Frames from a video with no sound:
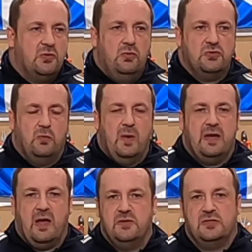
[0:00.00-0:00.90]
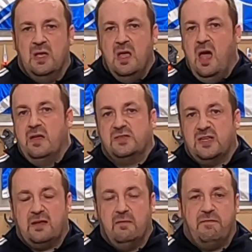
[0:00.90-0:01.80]
doors or windows, and
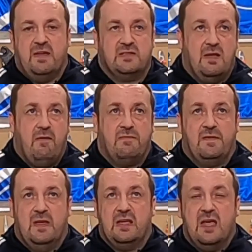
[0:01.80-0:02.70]
second fixed everything